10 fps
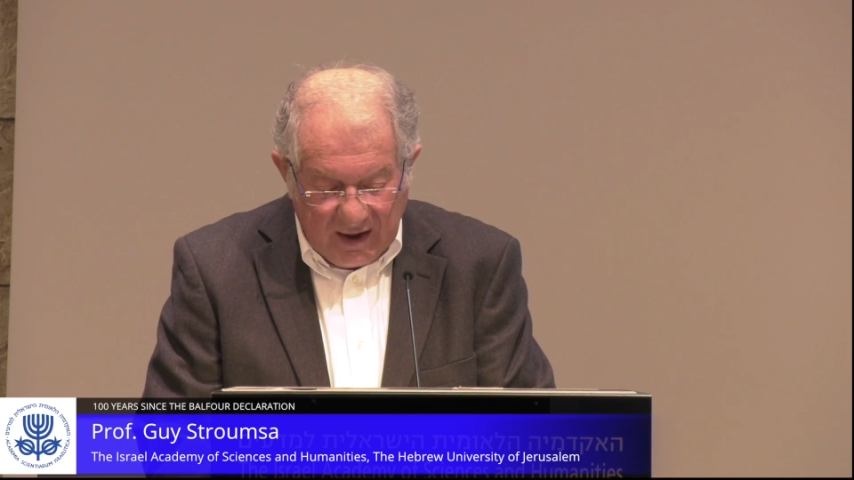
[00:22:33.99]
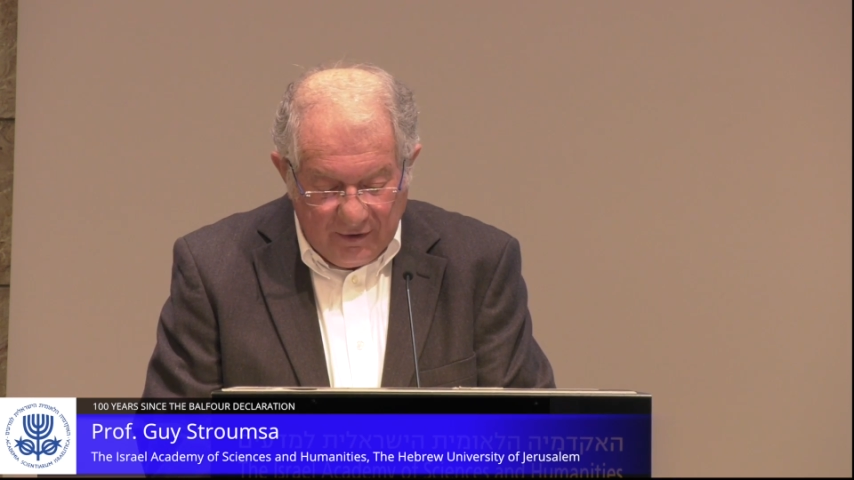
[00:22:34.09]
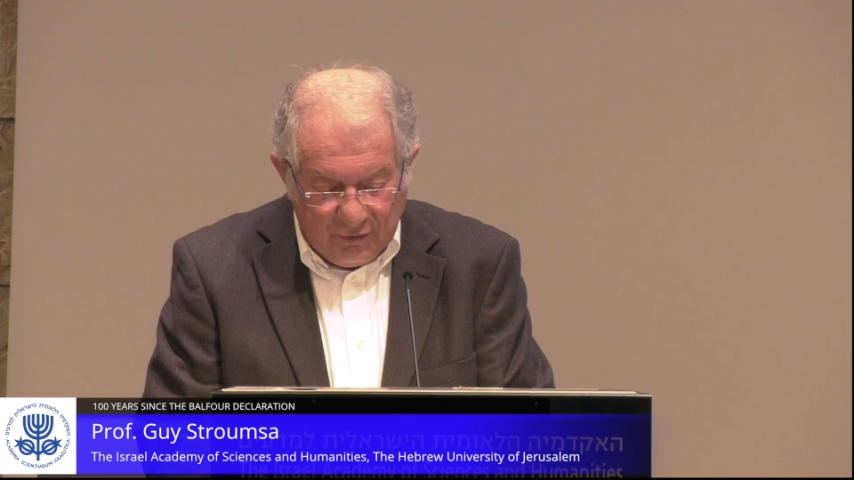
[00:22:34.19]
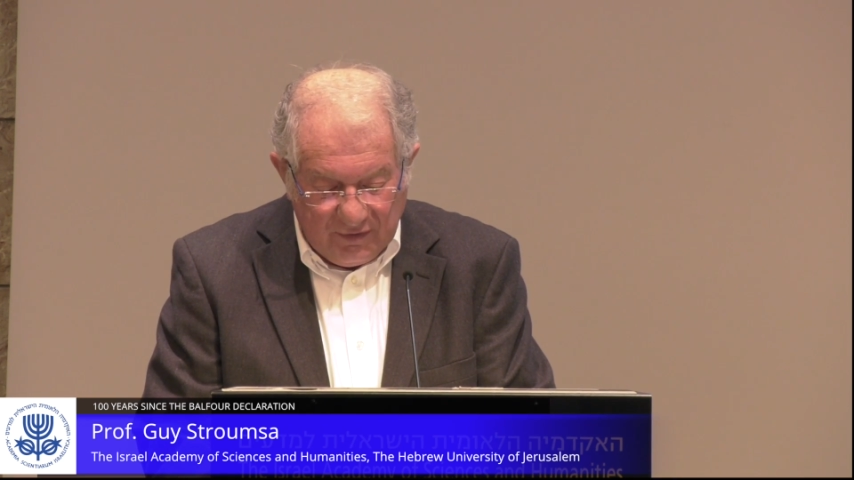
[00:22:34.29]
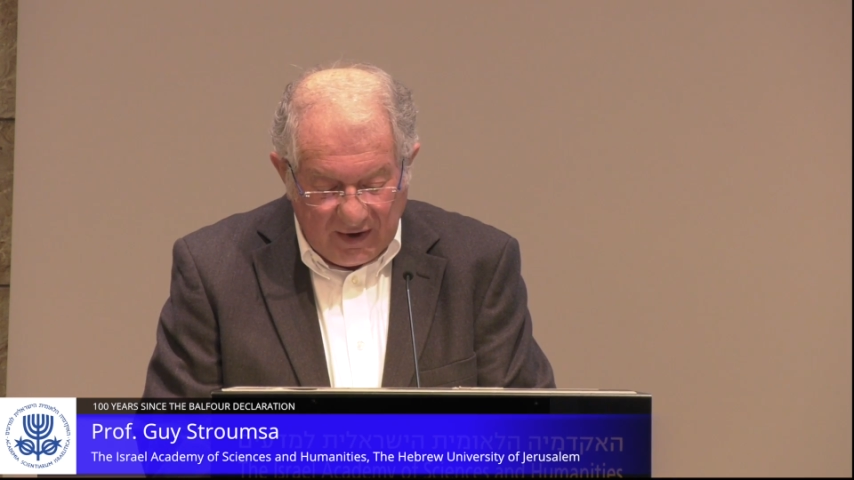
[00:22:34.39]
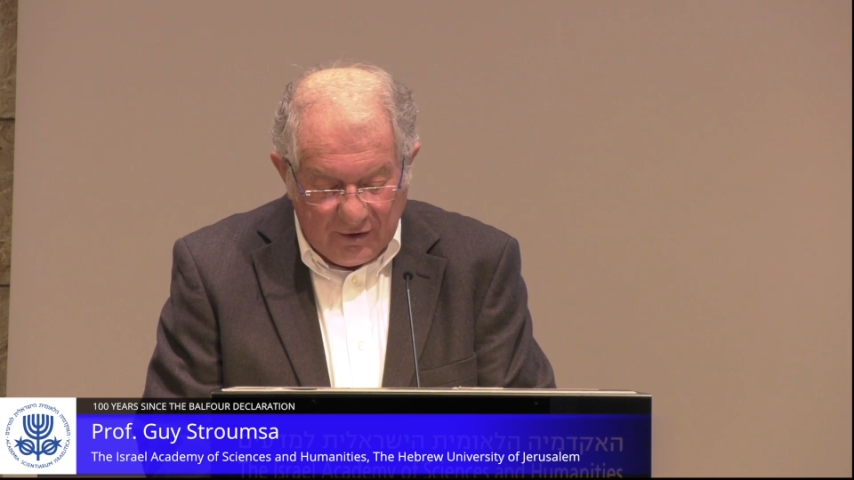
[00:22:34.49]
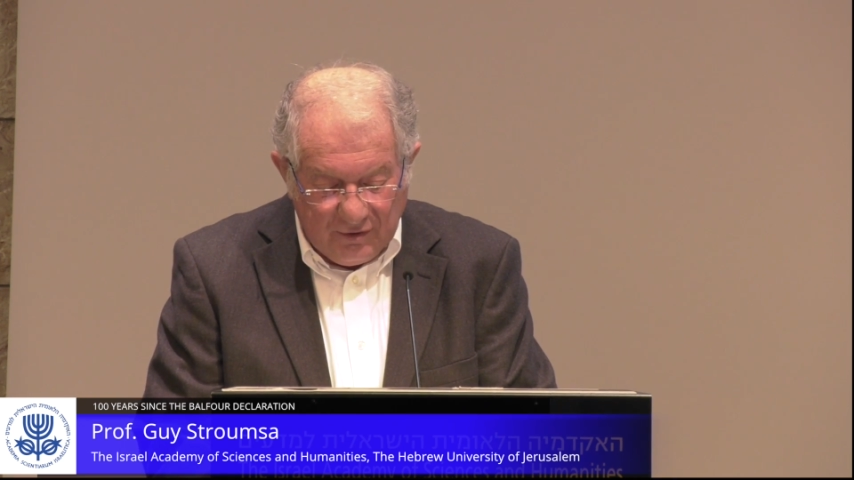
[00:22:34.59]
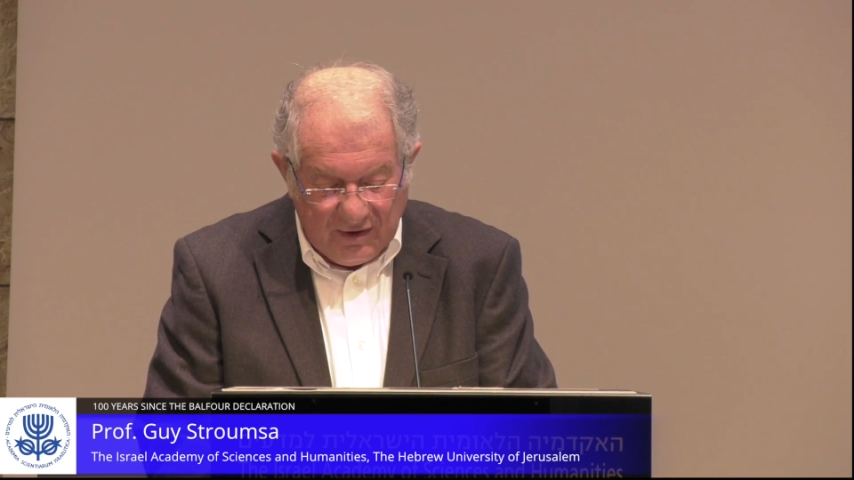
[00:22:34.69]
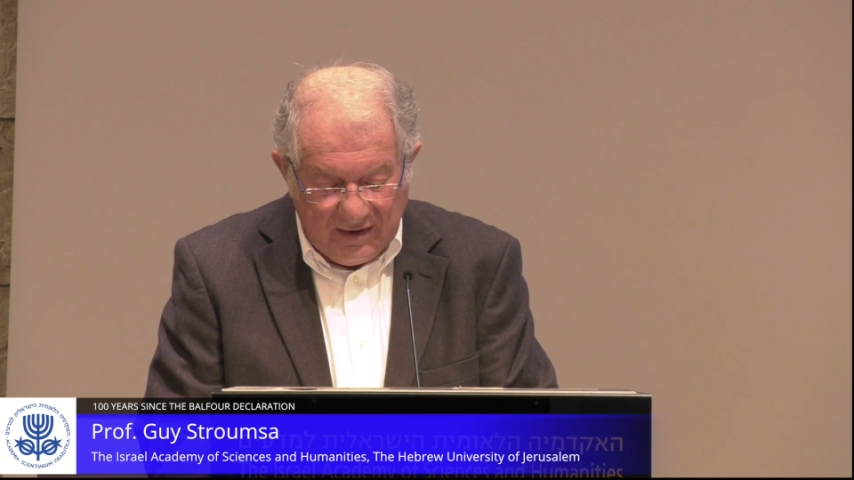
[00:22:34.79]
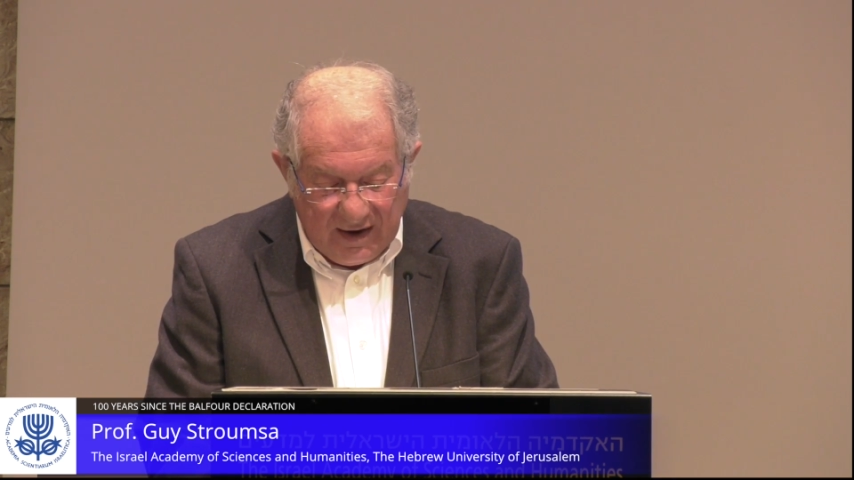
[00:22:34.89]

and the second in